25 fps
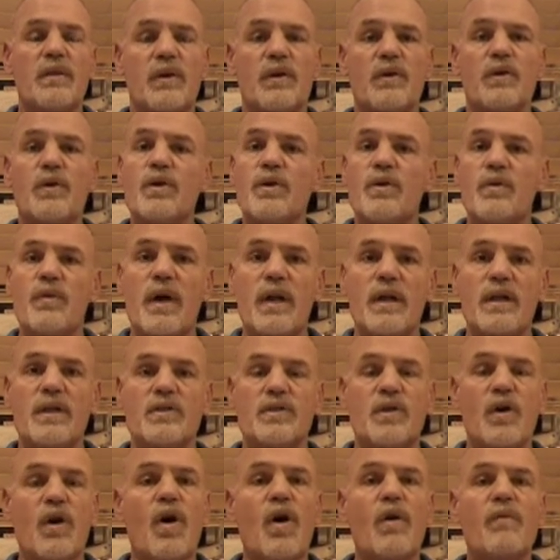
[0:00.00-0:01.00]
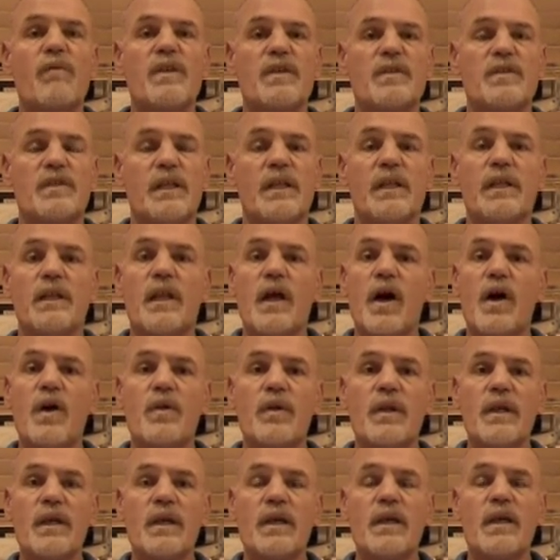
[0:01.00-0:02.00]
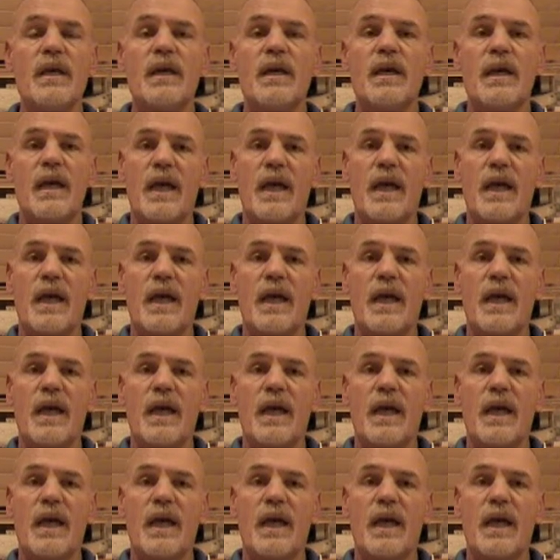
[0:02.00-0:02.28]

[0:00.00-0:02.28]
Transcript: the good runners are obviously loading